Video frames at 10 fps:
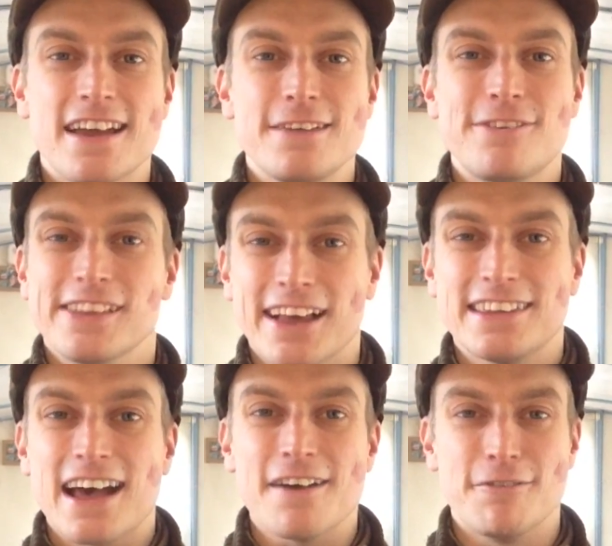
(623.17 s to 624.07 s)
or anything
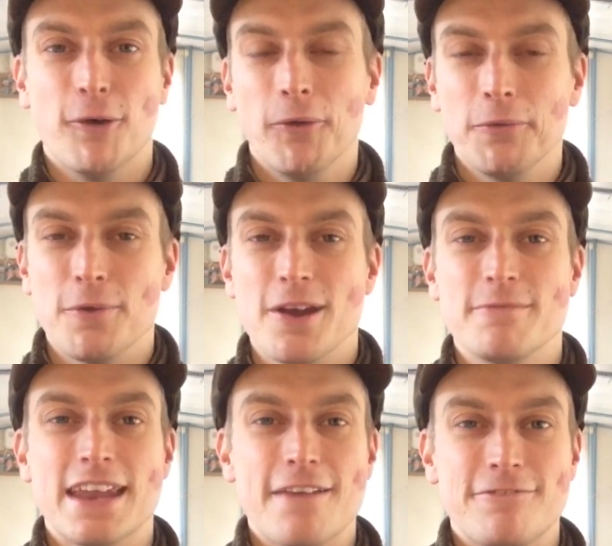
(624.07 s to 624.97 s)
like that, with all the
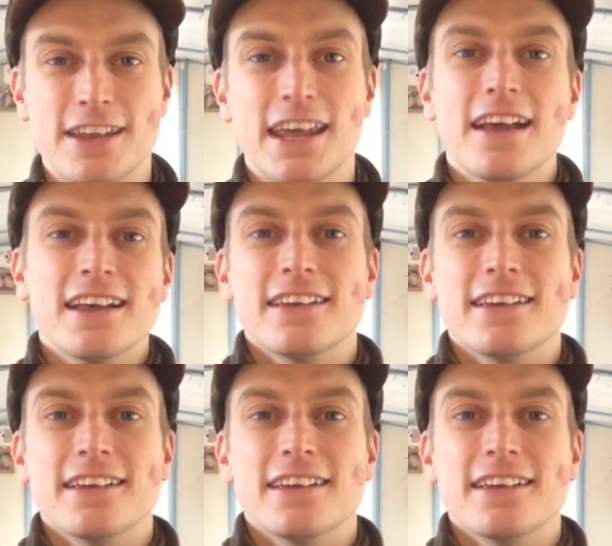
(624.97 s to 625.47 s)
room and everything,